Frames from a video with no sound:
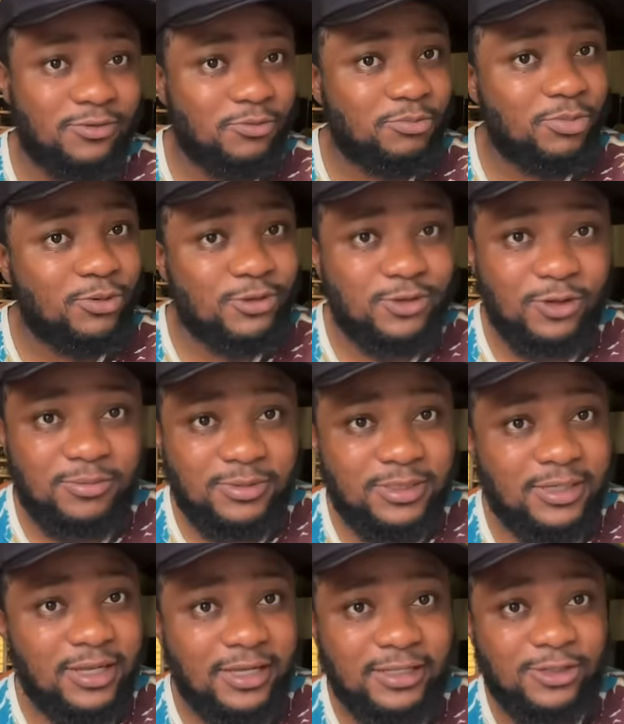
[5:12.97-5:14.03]
you post
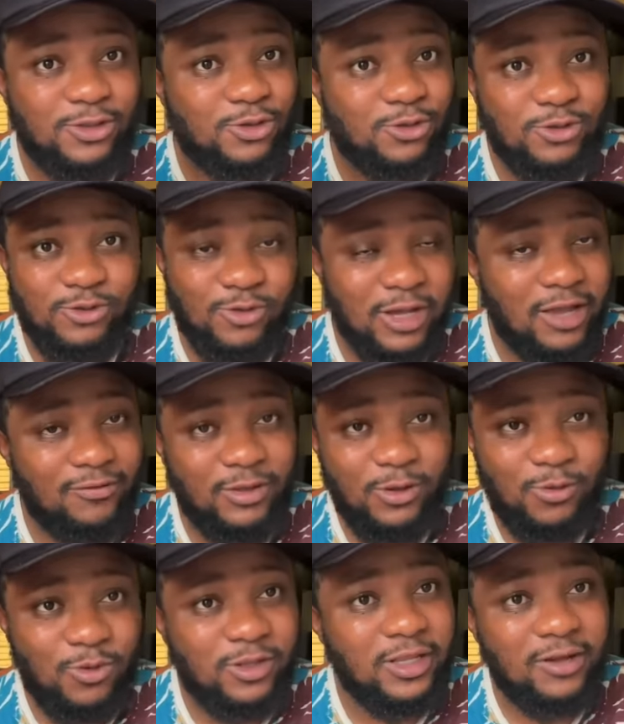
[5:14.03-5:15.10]
something and it shows you're having a
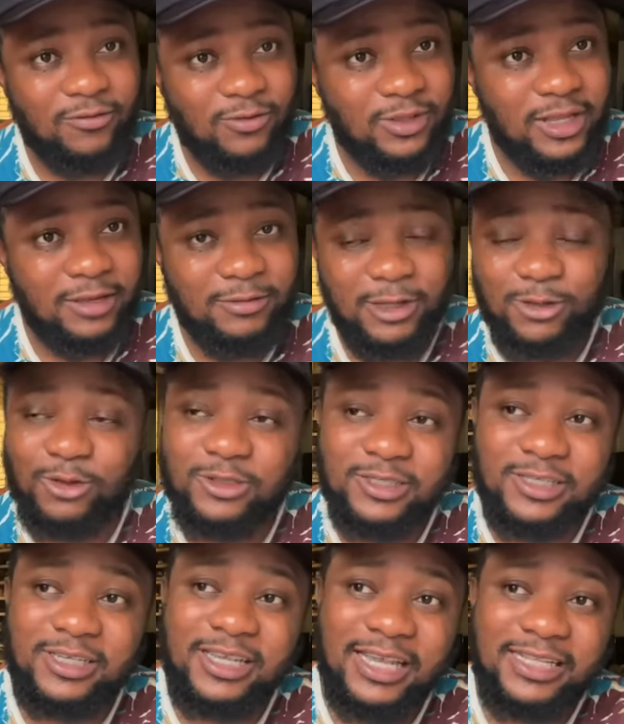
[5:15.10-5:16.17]
wonderful time. They don't
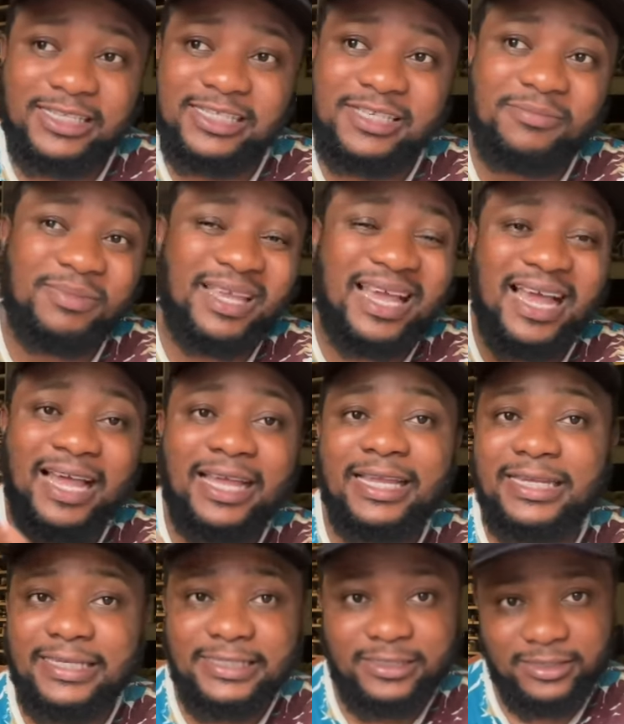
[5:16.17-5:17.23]
see anything
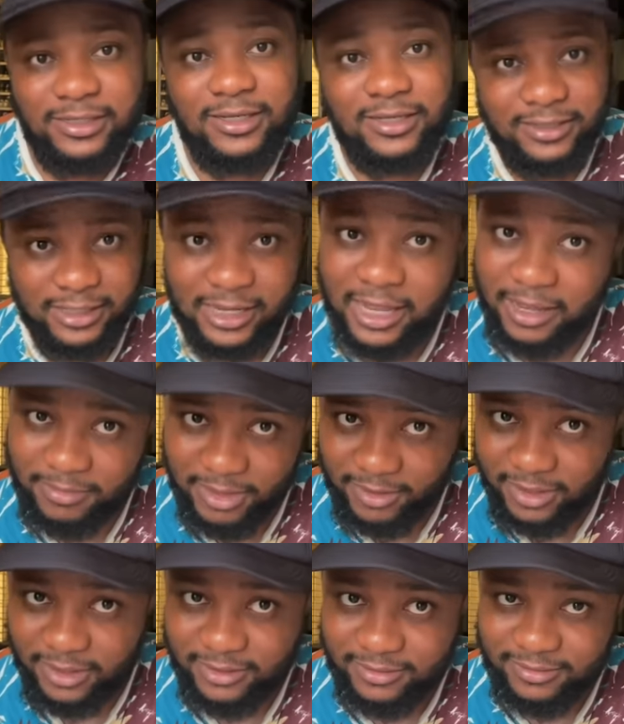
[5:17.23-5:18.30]
behind the
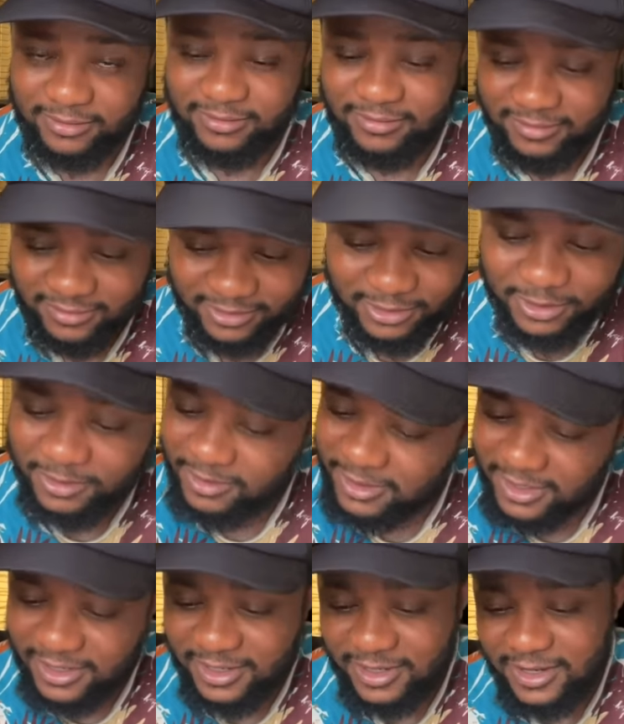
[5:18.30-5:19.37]
camera. No?
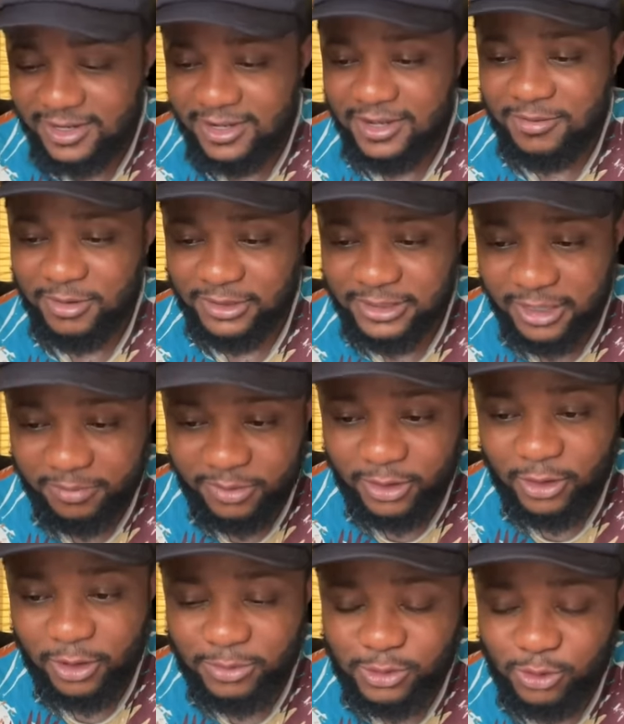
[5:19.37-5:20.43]
But a
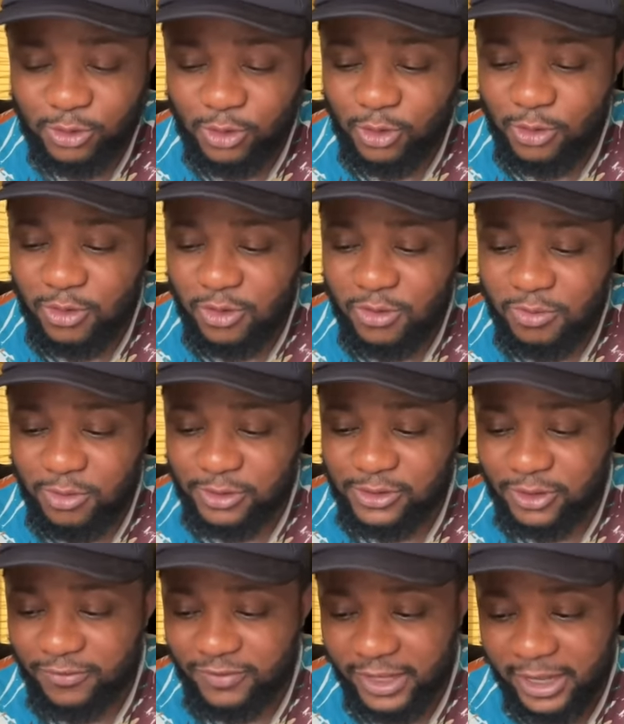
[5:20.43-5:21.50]
big up to both
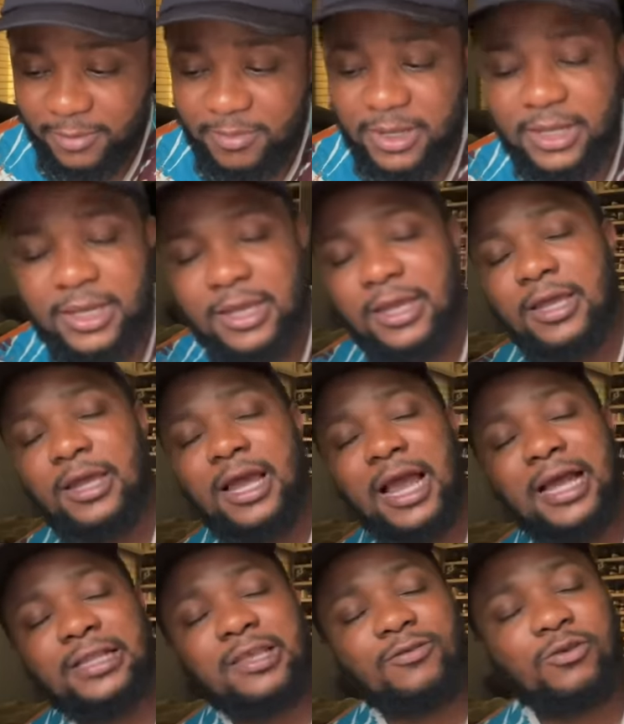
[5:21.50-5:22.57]
of them.
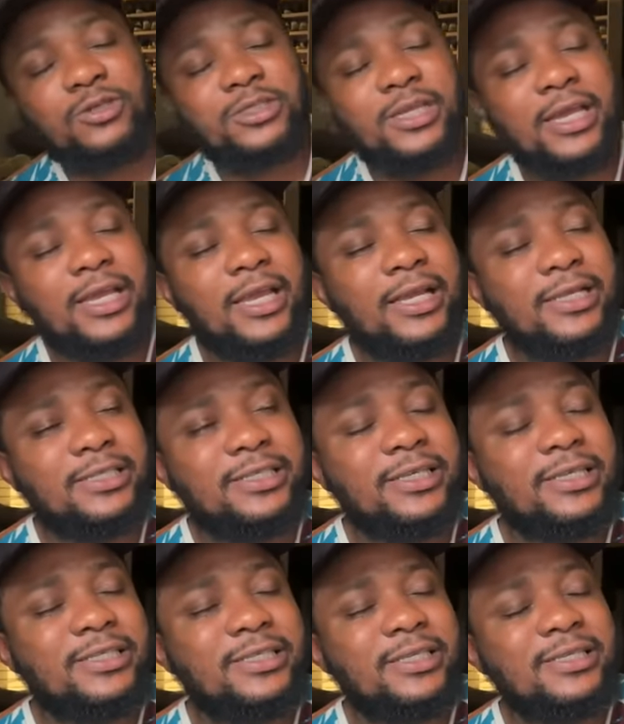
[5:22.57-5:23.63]
And they should check it.
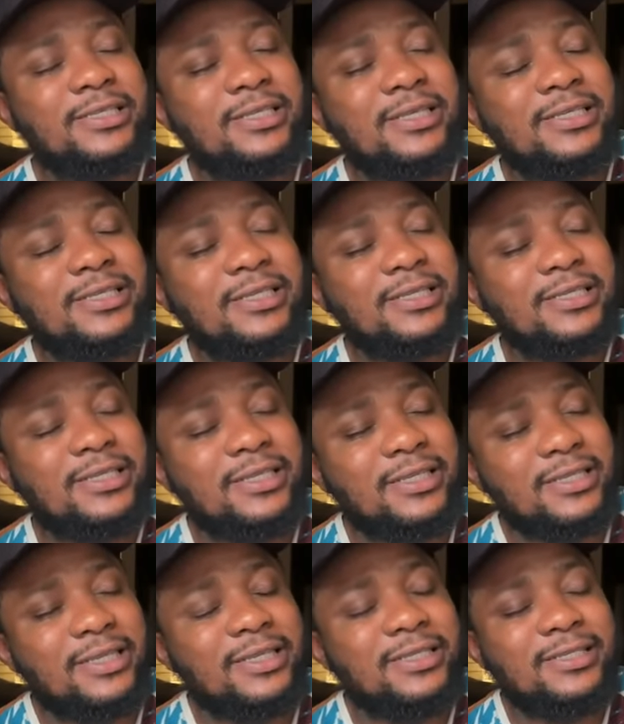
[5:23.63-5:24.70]
This is the season.
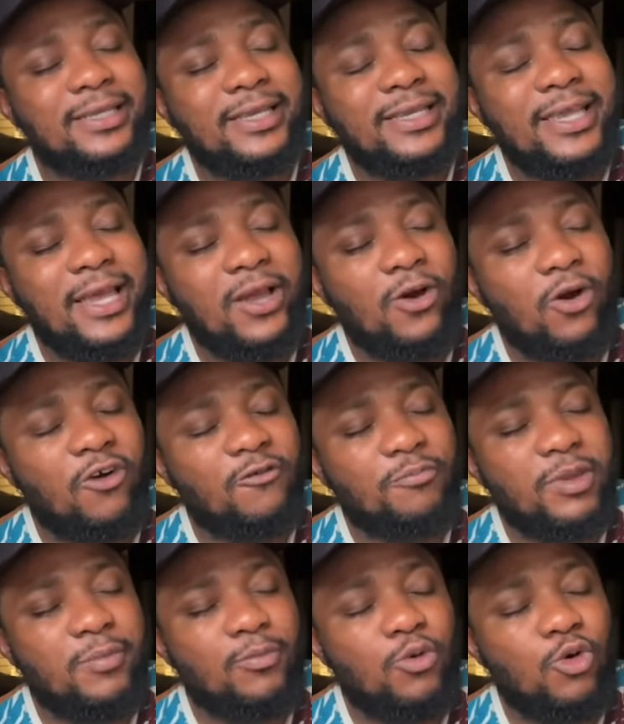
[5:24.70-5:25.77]
This is the year of
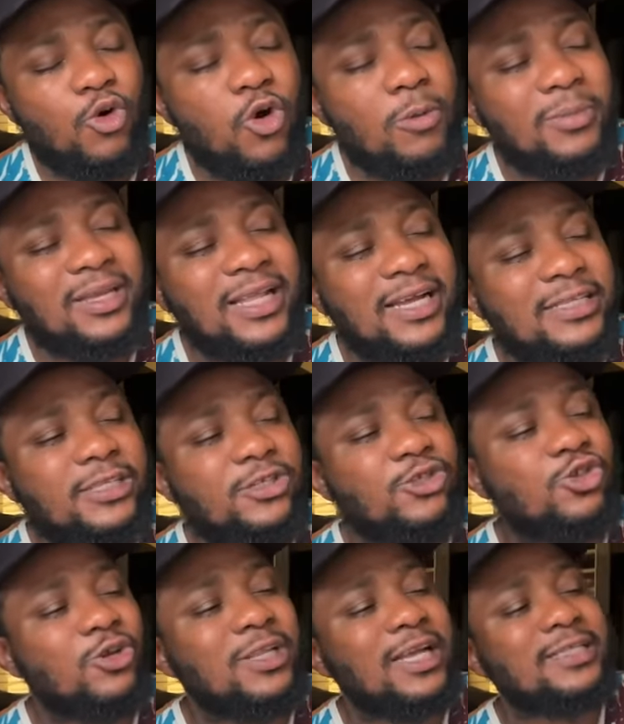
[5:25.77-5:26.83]
people coming at
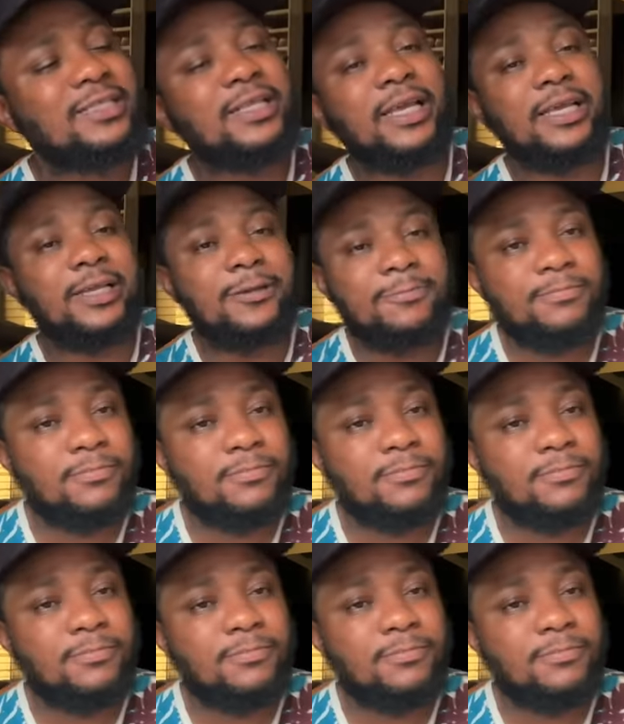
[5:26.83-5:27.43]
each other's neck.